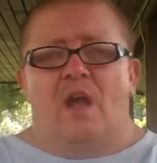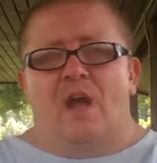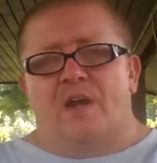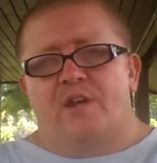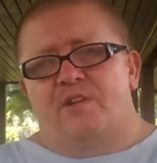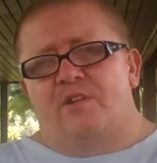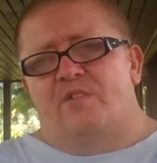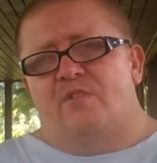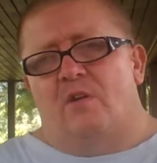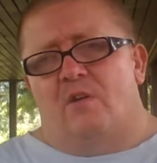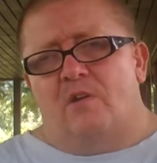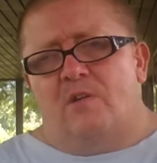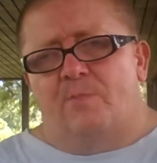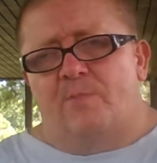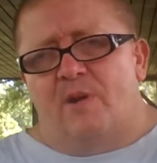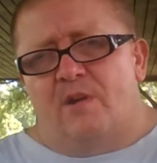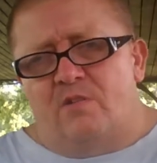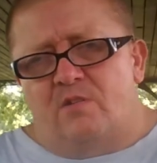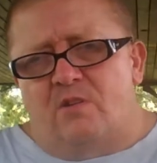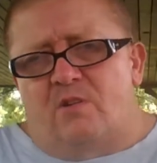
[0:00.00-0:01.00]
I did talk
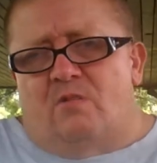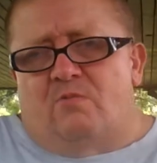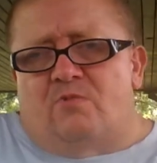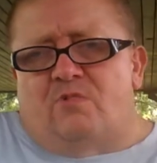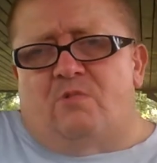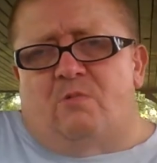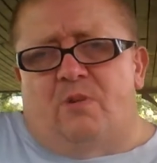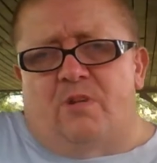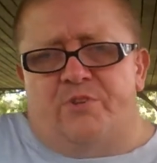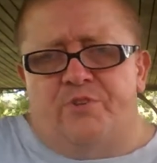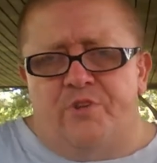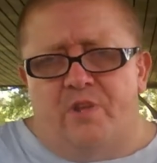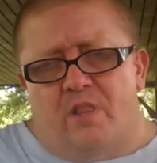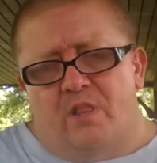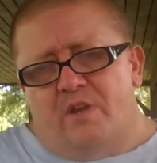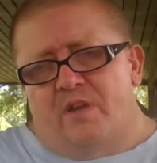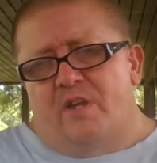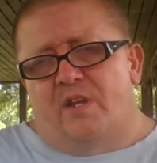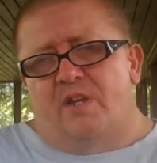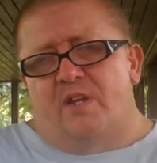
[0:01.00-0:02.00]
about tone squelch the
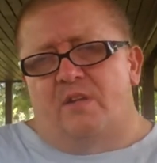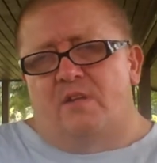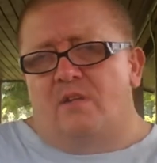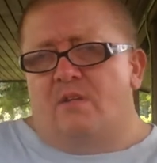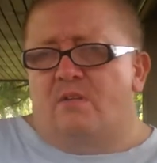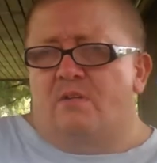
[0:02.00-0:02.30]
other day,